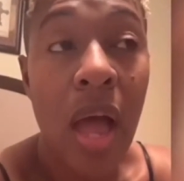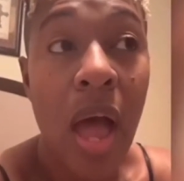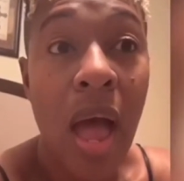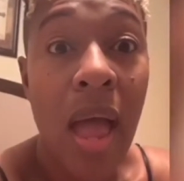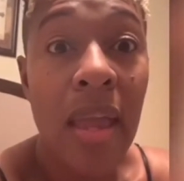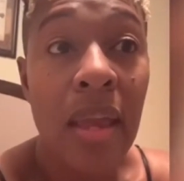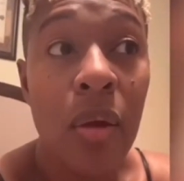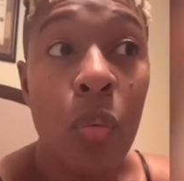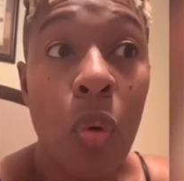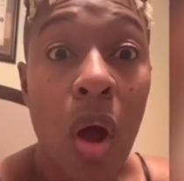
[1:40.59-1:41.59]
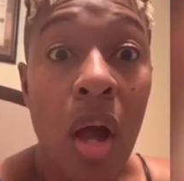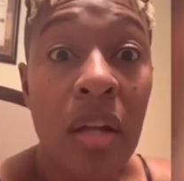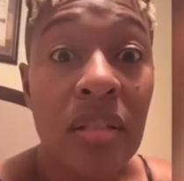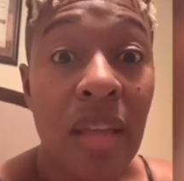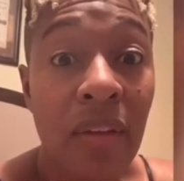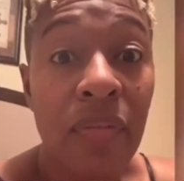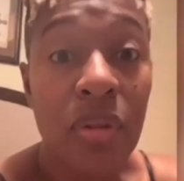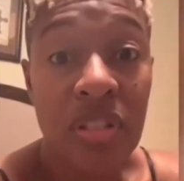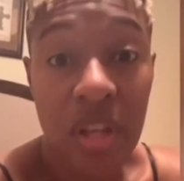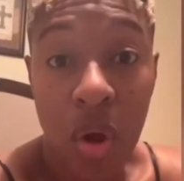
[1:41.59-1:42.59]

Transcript: I walked that first day